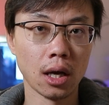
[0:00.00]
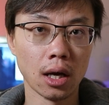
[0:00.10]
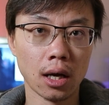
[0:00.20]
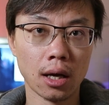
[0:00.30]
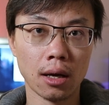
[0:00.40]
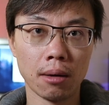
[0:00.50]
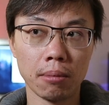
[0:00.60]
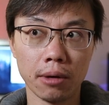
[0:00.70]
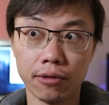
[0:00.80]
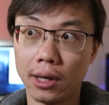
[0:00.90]

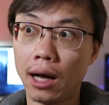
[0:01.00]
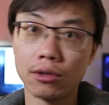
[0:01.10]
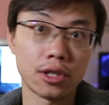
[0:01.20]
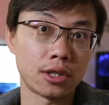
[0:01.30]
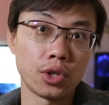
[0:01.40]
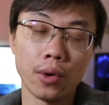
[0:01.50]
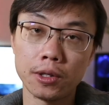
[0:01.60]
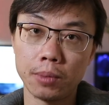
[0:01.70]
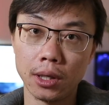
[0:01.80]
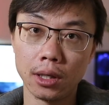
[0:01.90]
Um, but for now, just
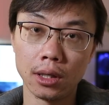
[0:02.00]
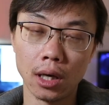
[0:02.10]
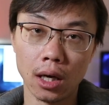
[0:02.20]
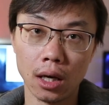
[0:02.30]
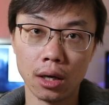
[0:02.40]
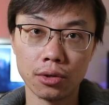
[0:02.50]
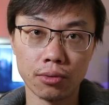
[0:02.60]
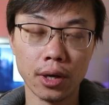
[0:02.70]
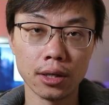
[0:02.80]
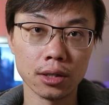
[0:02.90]
USB
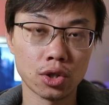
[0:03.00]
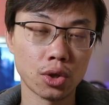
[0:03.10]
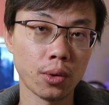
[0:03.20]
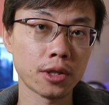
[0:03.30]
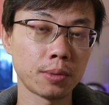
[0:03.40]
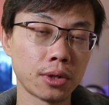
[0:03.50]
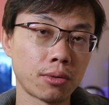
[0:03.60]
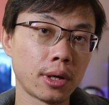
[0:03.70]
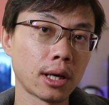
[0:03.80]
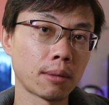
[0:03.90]
3s, uh, two USB
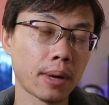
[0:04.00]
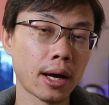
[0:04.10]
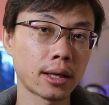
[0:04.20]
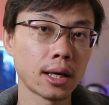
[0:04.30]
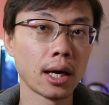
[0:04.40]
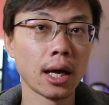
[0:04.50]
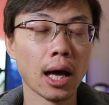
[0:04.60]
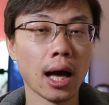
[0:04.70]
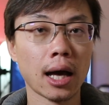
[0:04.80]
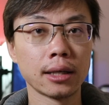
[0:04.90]
3 at the back,
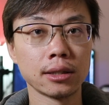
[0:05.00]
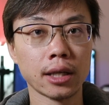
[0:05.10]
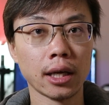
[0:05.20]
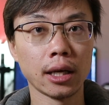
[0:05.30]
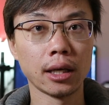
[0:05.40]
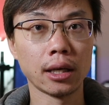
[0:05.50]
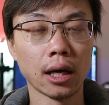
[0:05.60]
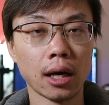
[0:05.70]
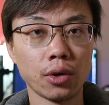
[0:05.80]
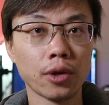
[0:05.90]
and the
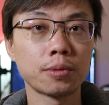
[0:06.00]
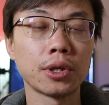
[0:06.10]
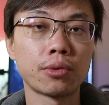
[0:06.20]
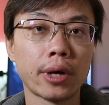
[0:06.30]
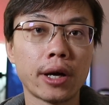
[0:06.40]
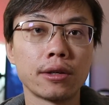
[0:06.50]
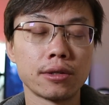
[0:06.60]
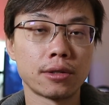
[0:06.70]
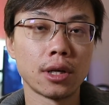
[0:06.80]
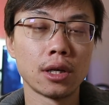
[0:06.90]
uh, USB 3
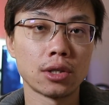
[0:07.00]
headers.